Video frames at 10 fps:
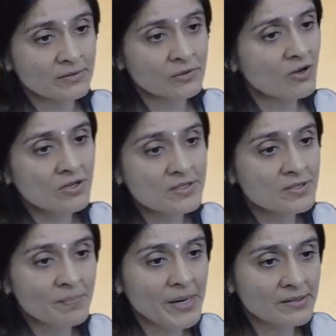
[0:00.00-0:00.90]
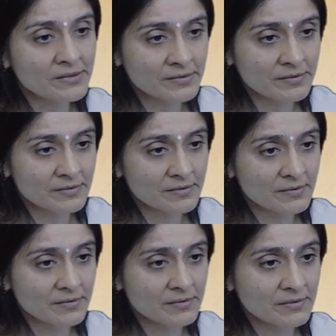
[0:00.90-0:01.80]
Thought doesn't matter.
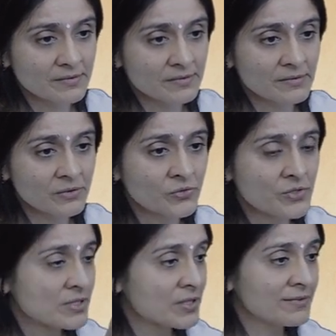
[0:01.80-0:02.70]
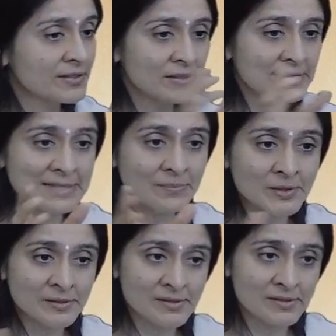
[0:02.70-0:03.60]
You've just given it
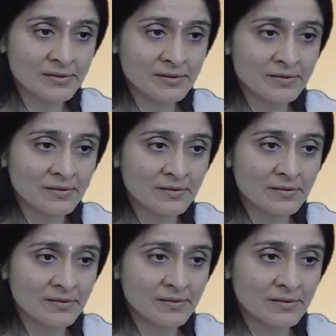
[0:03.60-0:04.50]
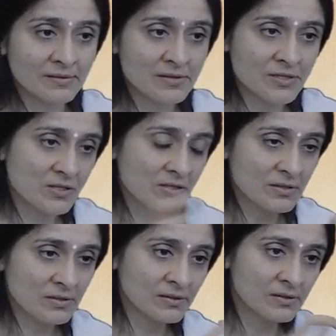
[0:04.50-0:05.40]
labels.
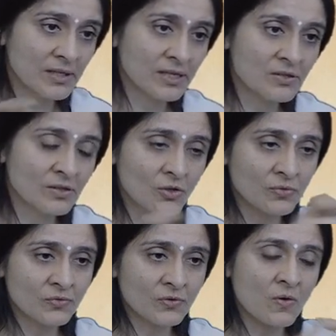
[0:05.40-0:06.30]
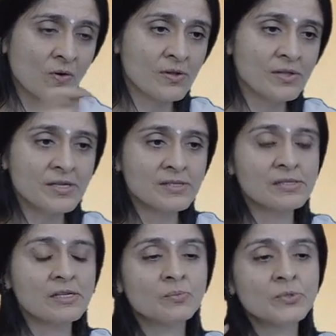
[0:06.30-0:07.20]
Just get rid of all these
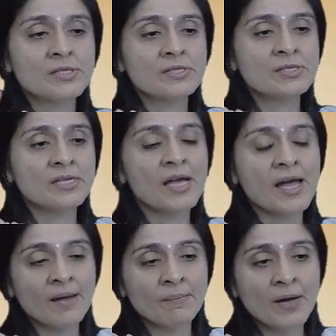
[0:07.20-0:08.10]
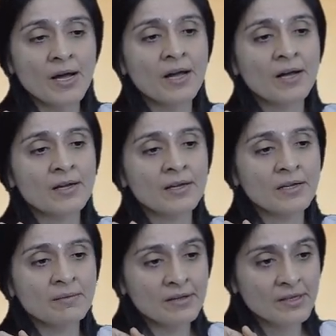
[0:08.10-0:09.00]
labels and see, am
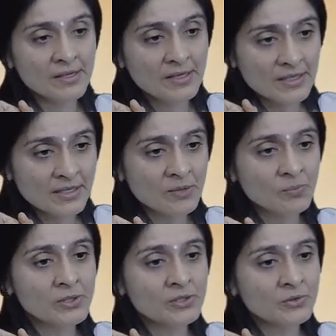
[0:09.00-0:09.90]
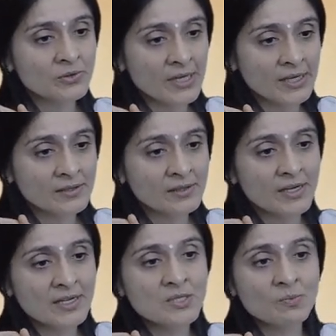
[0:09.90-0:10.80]
I able to
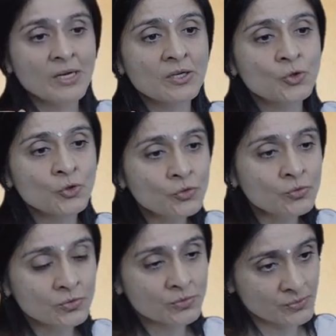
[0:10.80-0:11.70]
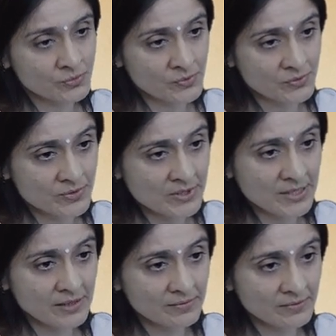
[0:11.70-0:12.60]
recognize my true
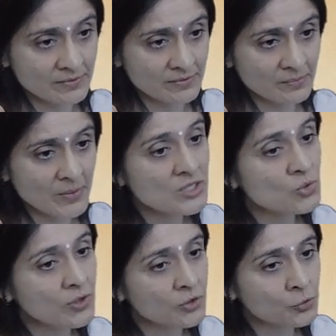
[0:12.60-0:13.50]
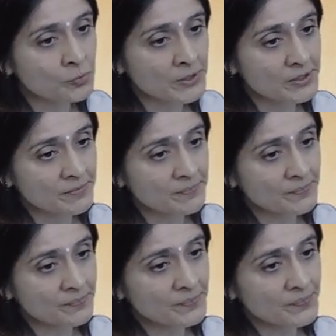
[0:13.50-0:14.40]
self, my Swarupa,
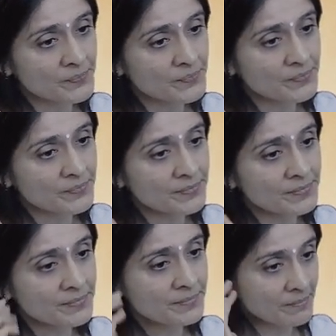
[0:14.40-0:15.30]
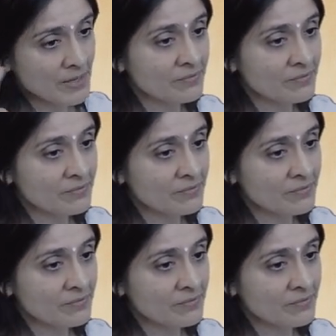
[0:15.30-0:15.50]
my